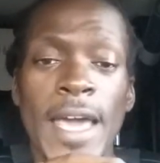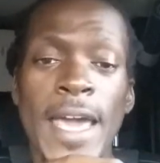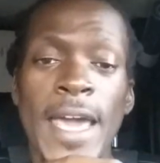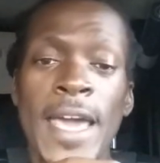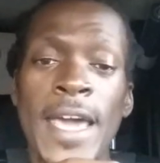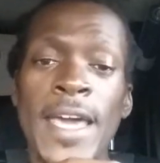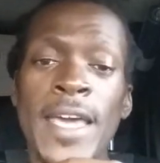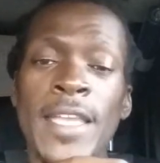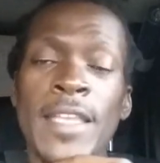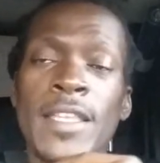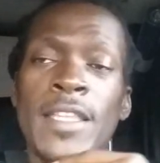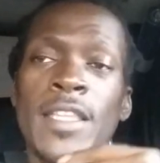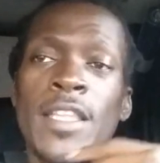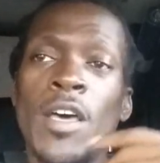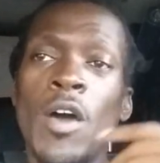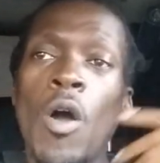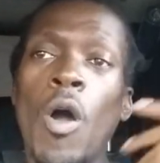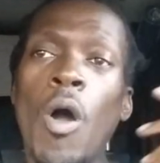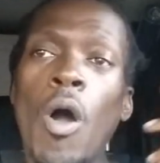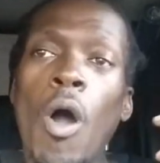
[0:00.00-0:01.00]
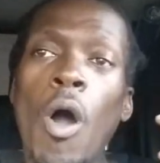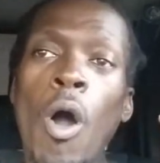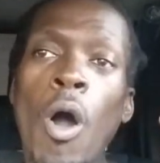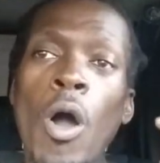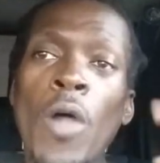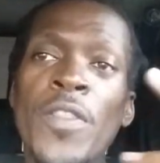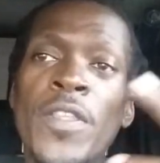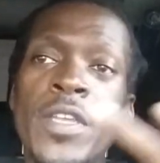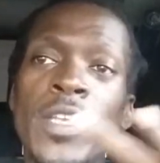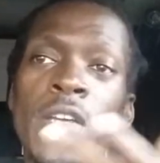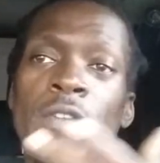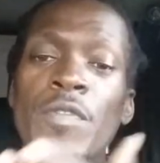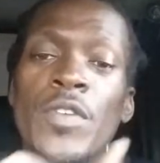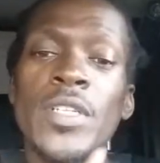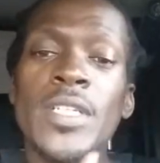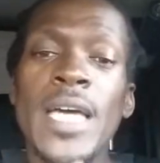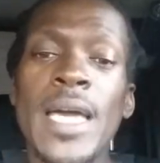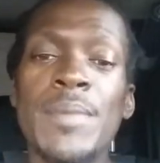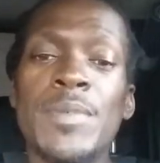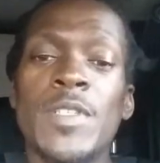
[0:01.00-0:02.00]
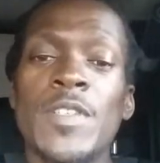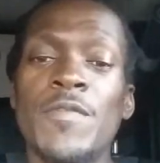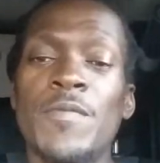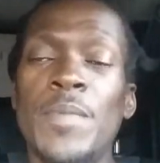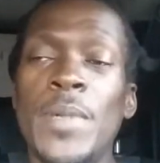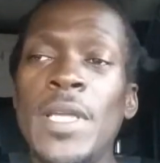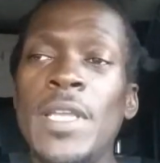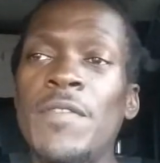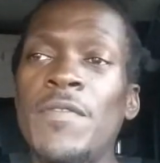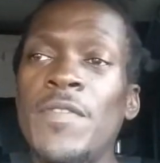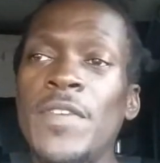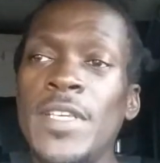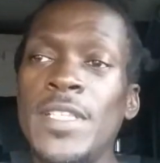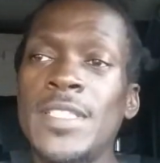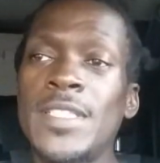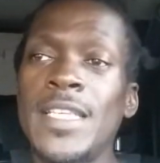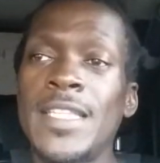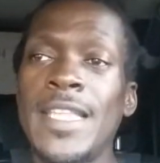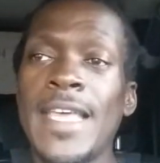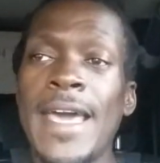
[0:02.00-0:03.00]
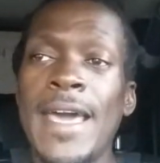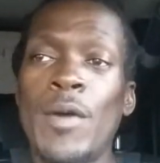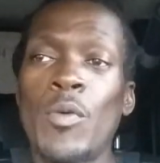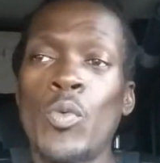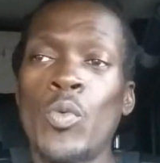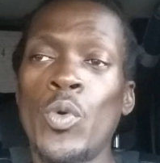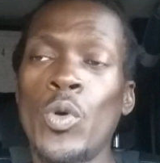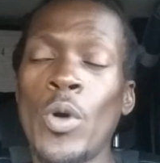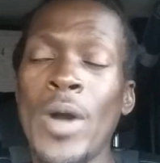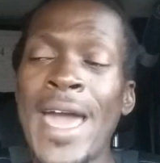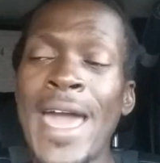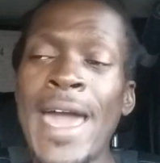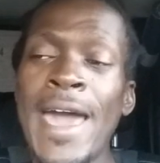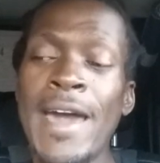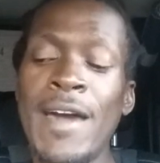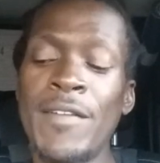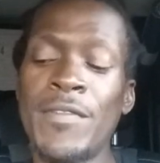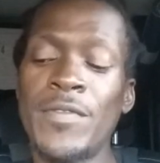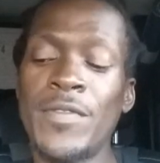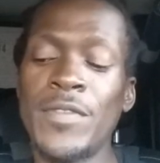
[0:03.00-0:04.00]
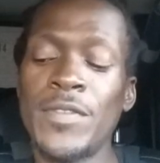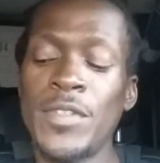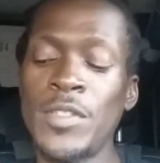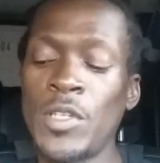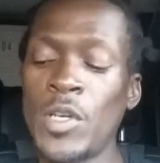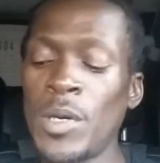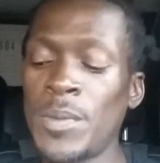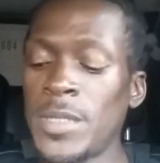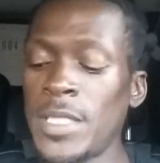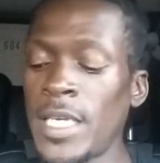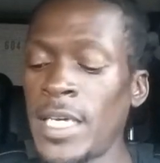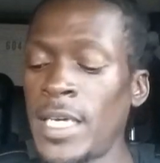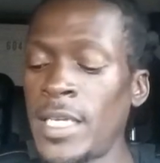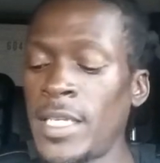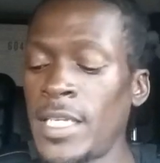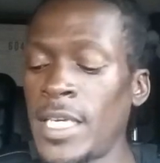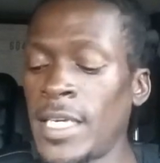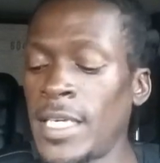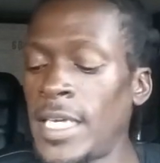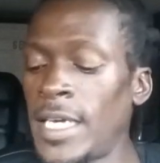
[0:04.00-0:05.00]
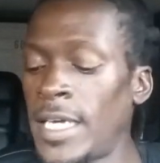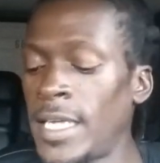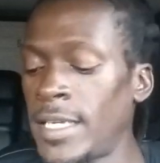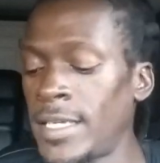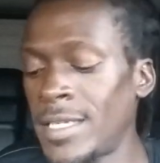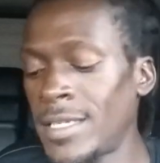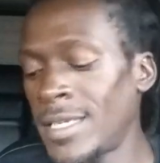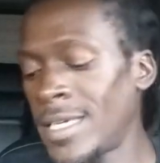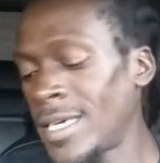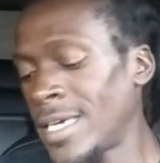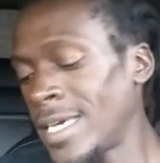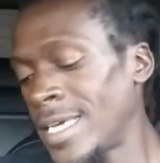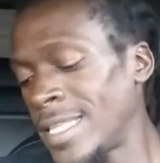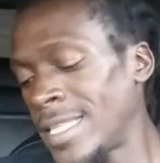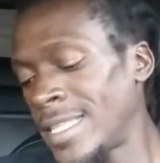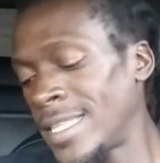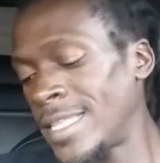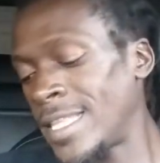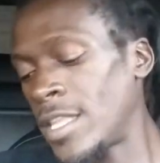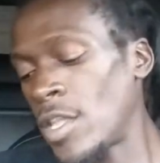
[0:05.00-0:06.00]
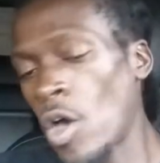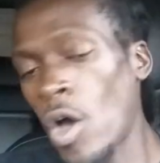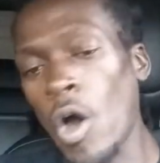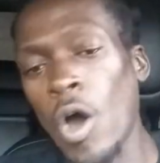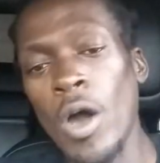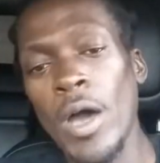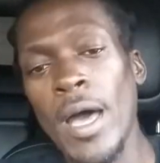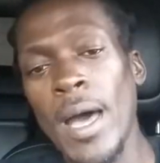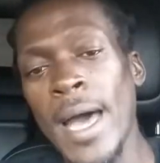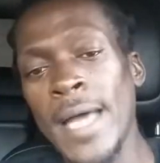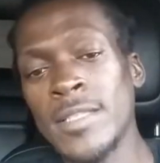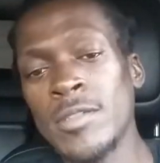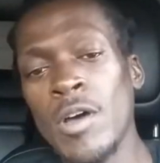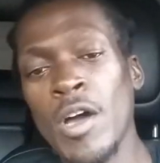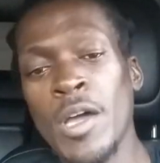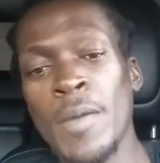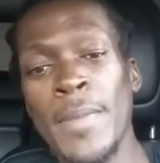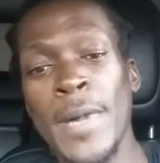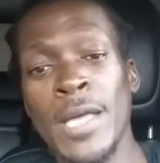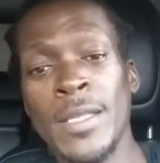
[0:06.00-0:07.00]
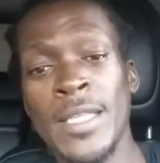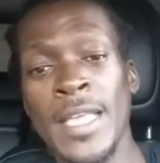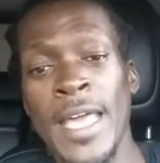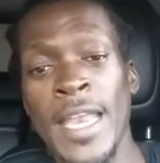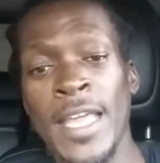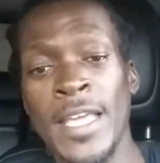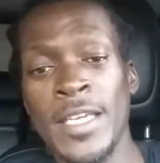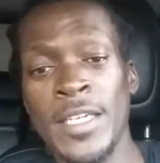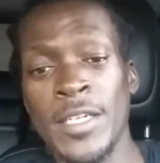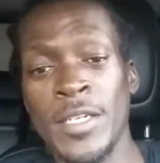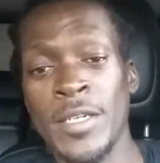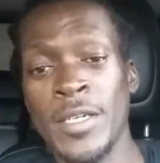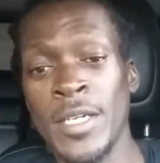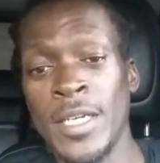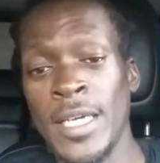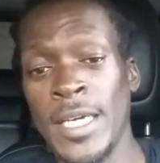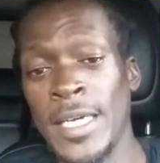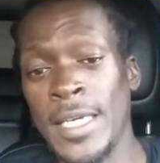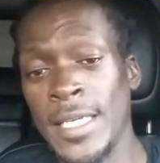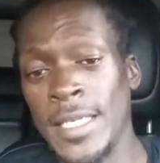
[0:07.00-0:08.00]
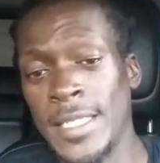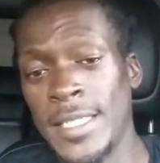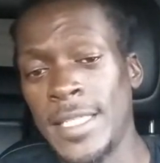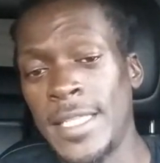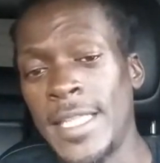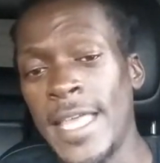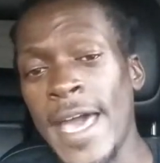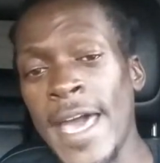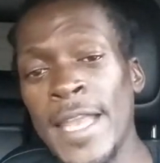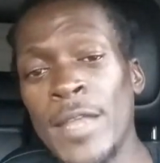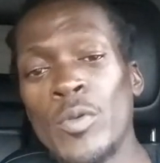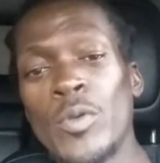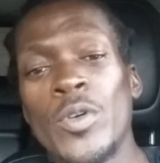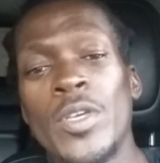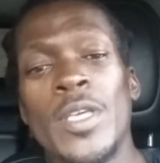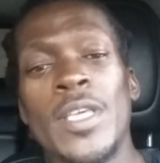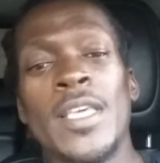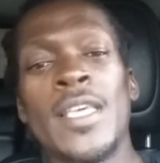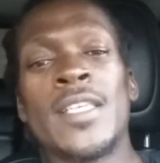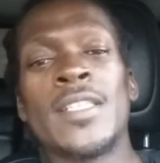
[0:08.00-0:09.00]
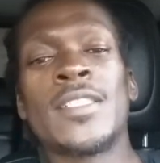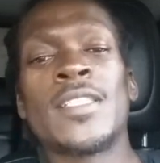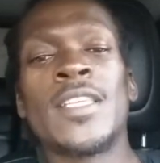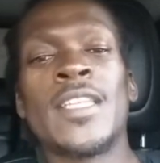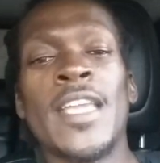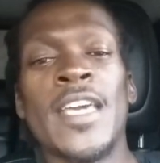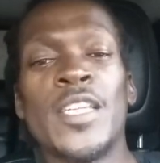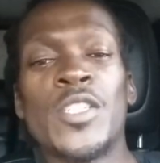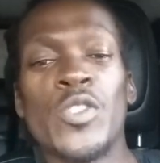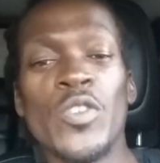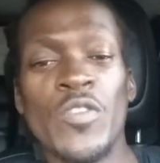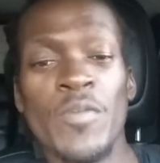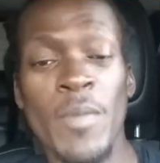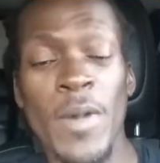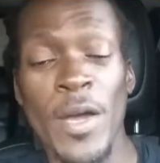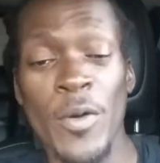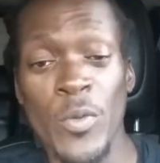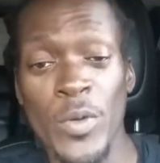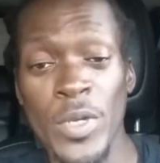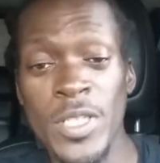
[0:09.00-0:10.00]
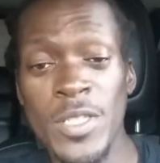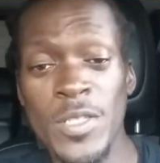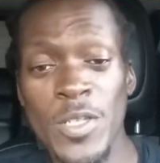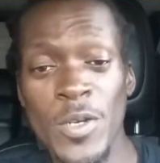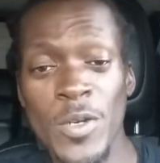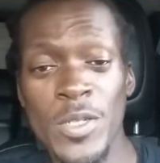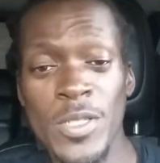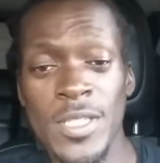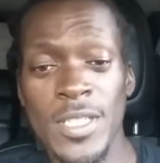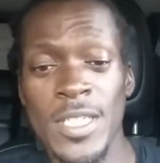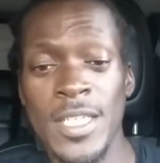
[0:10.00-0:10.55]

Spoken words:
And all the different types of benefits that will have. You know what I'm saying? Again, I talk about that in here. That is the nature of my research.